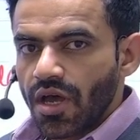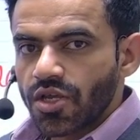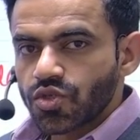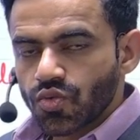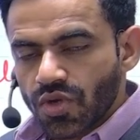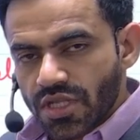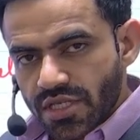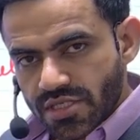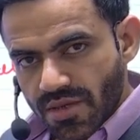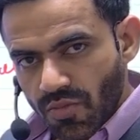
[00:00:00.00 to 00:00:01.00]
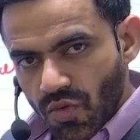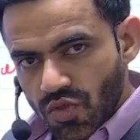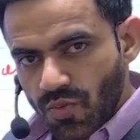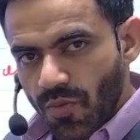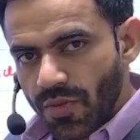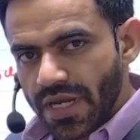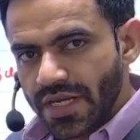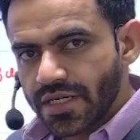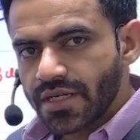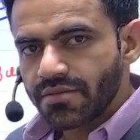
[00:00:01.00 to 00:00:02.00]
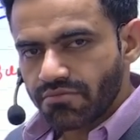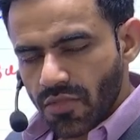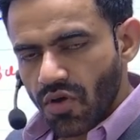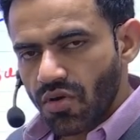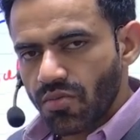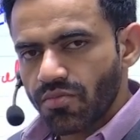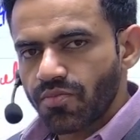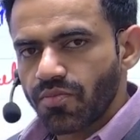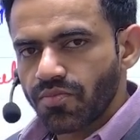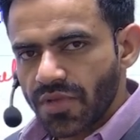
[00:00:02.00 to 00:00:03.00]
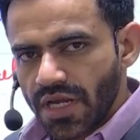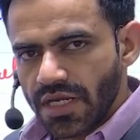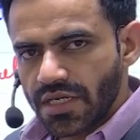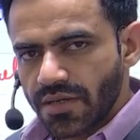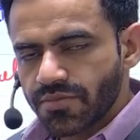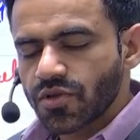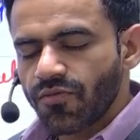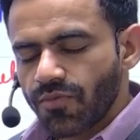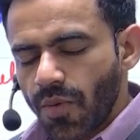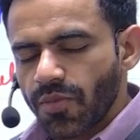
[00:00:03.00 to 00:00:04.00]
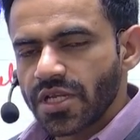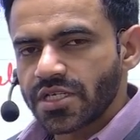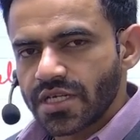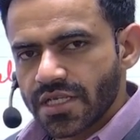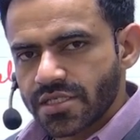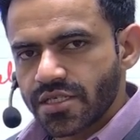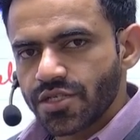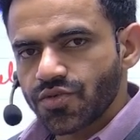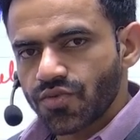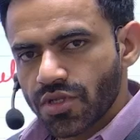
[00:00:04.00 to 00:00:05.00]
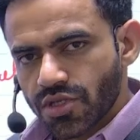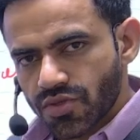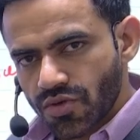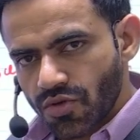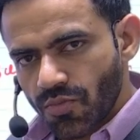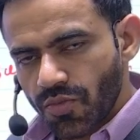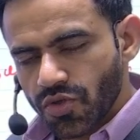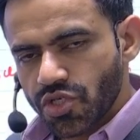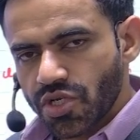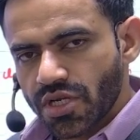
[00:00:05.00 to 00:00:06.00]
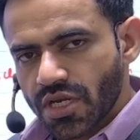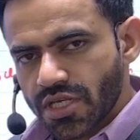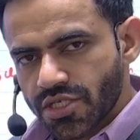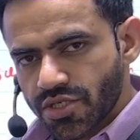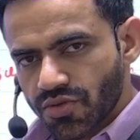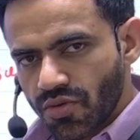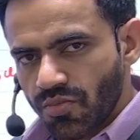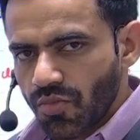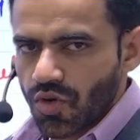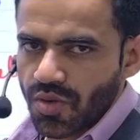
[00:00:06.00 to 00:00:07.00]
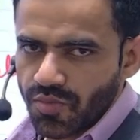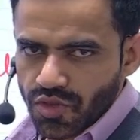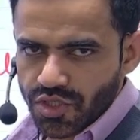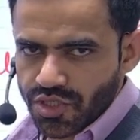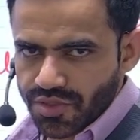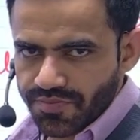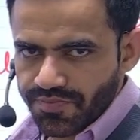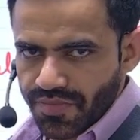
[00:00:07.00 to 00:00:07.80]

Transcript: Surat is the most populated, or in terms of population density, Surat is on top position, Kutch is on bottom position.